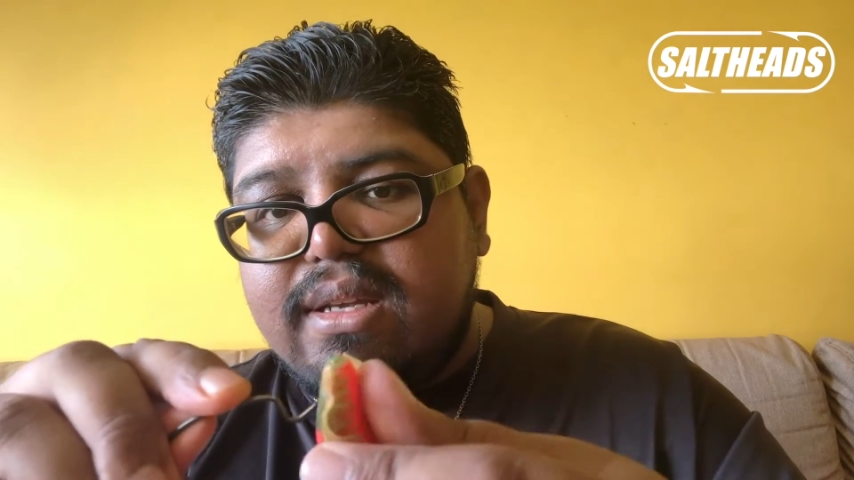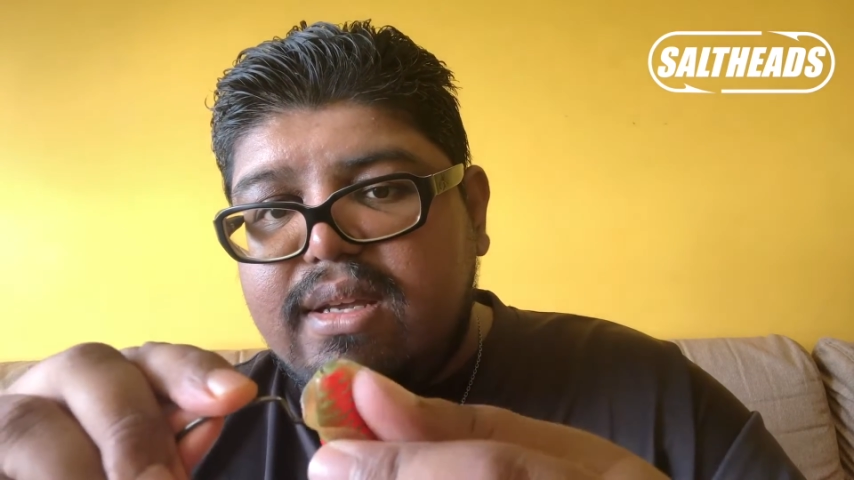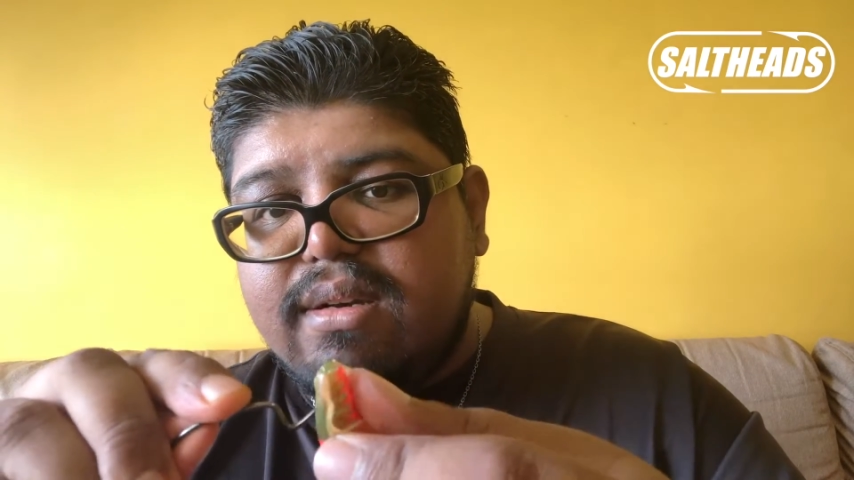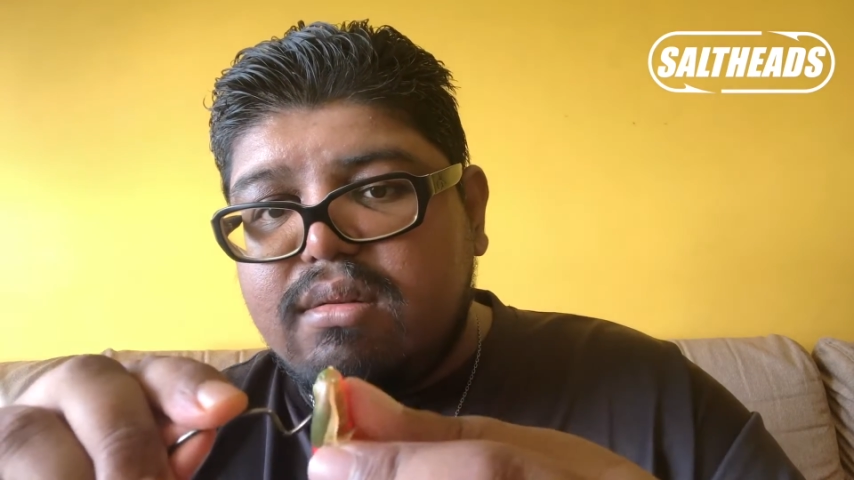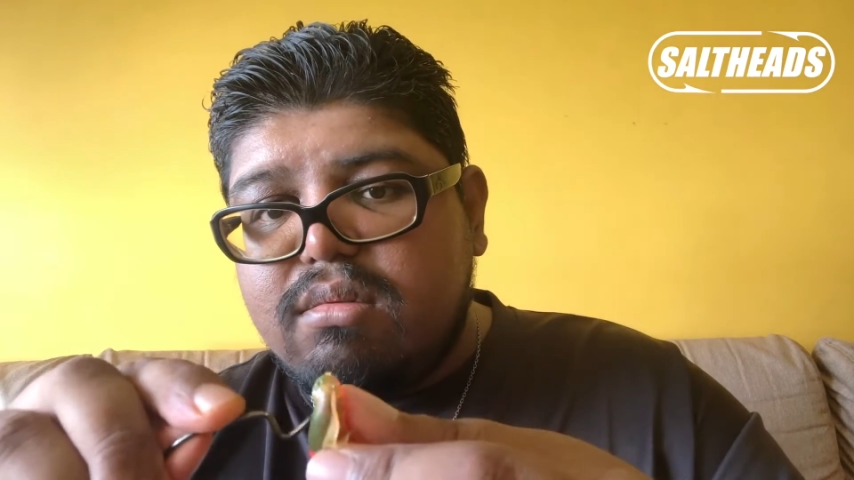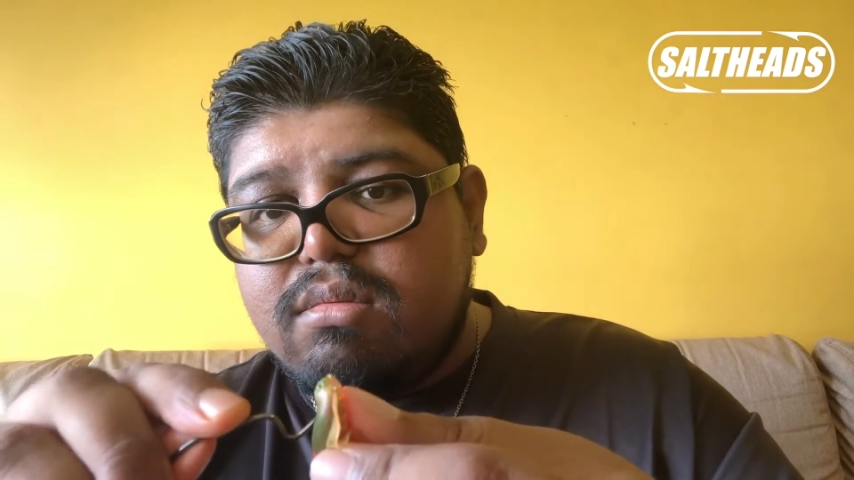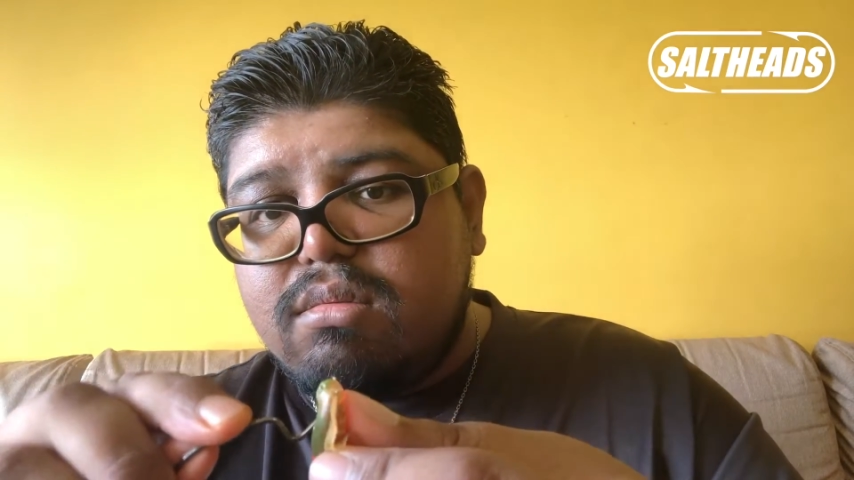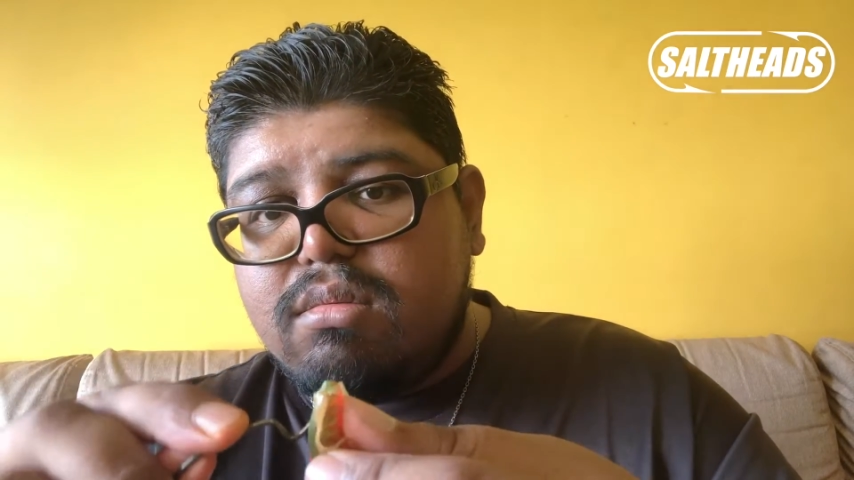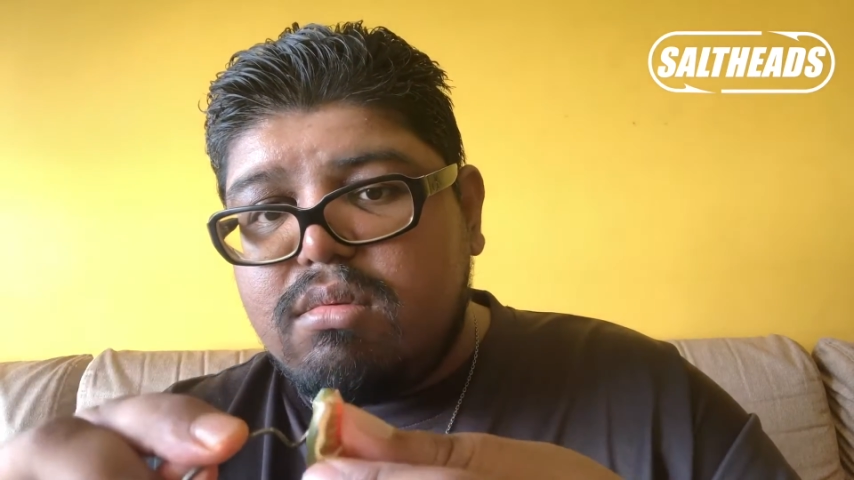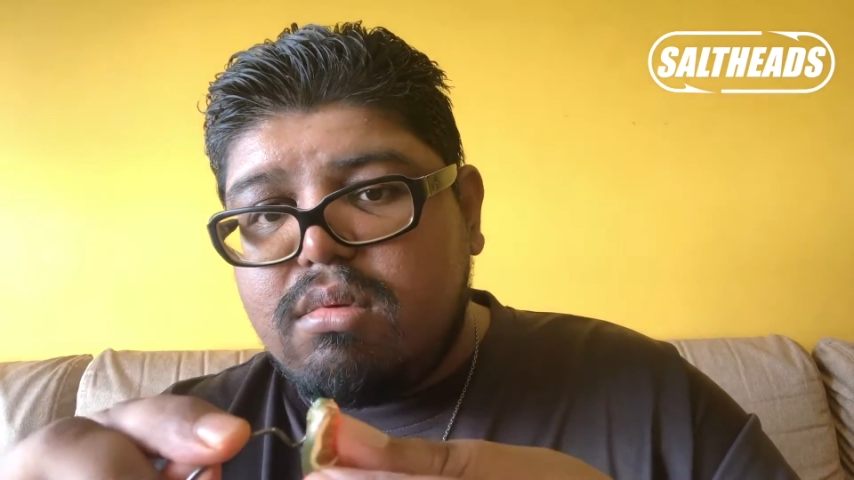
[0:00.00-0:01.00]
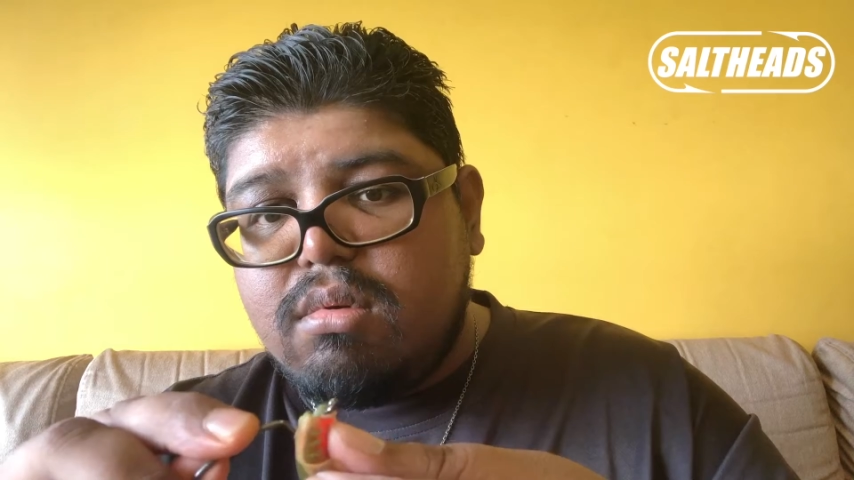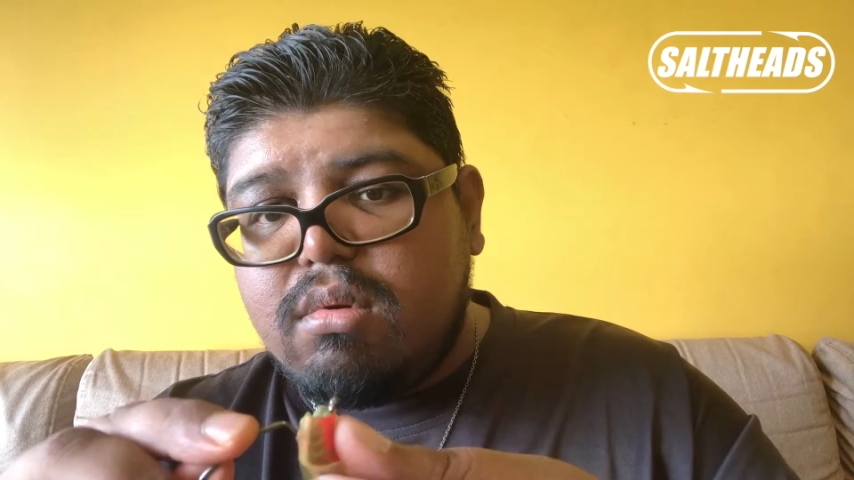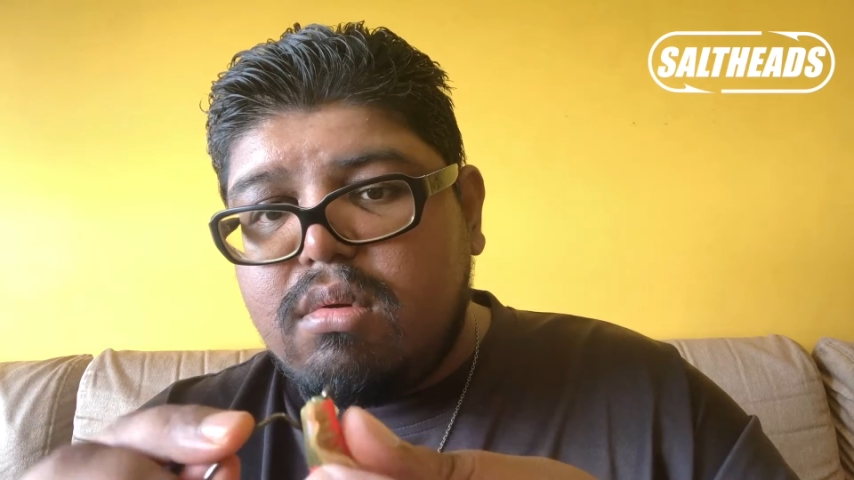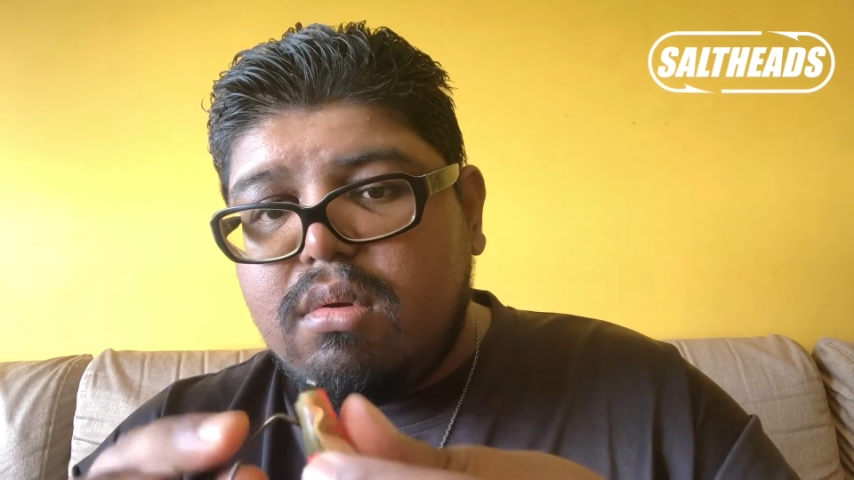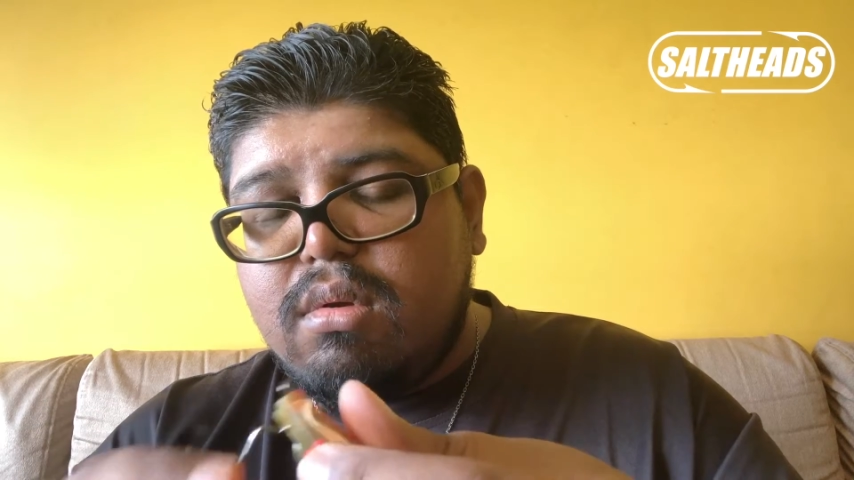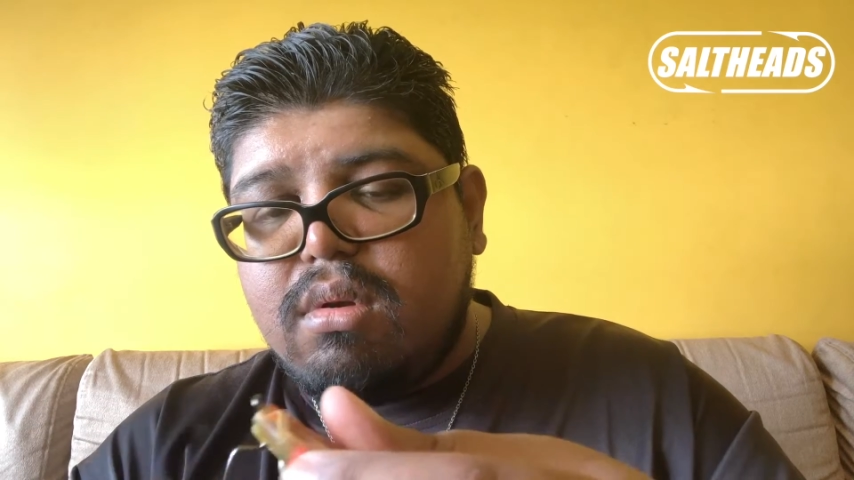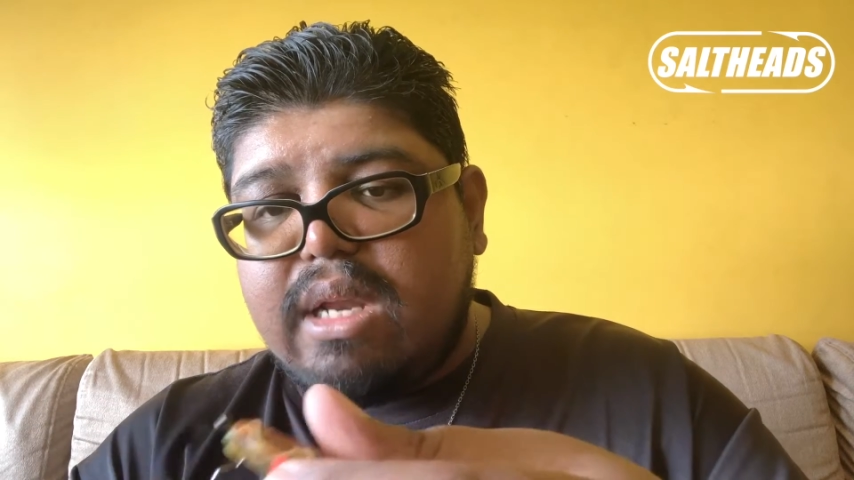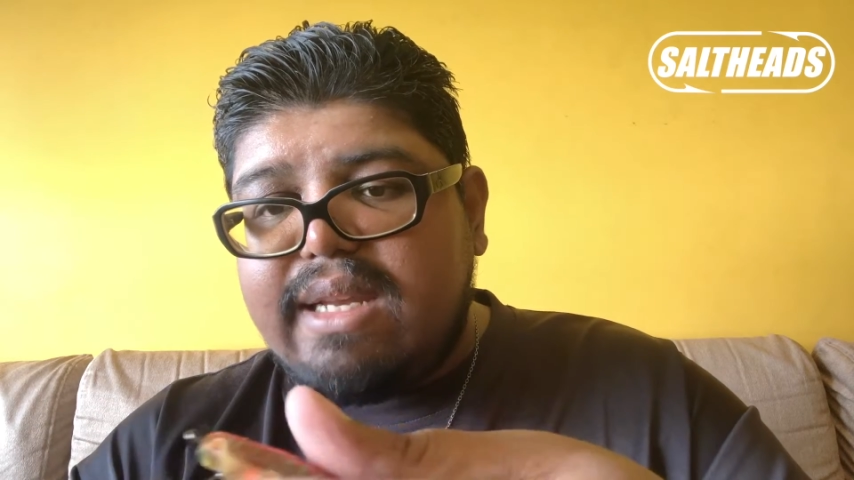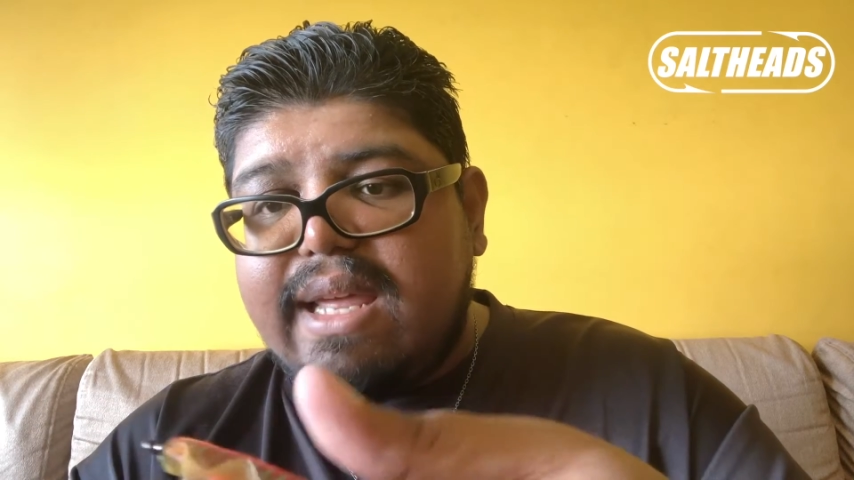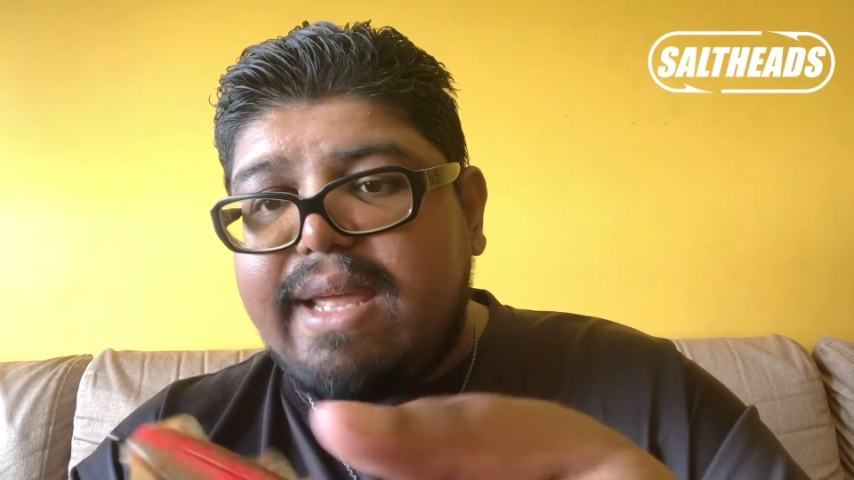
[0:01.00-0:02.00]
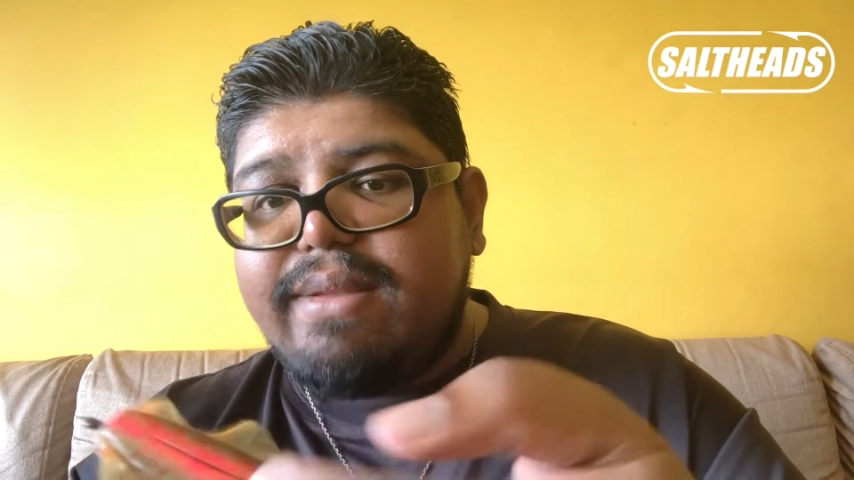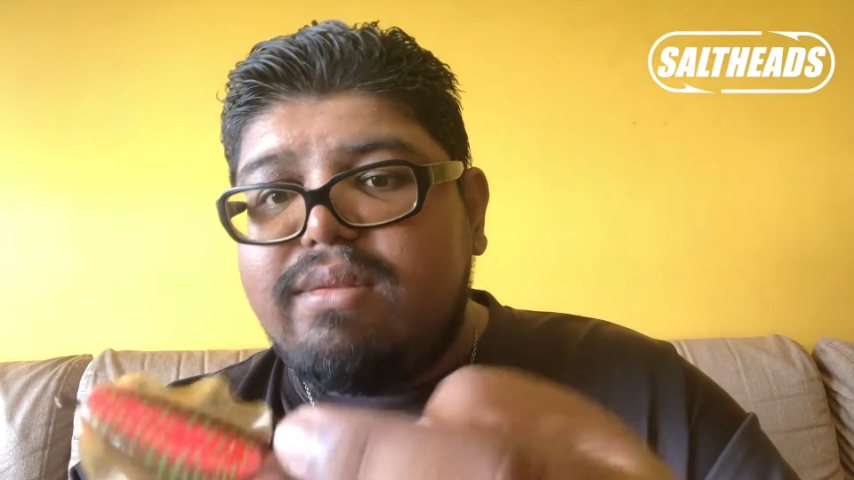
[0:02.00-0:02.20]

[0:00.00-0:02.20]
in like that.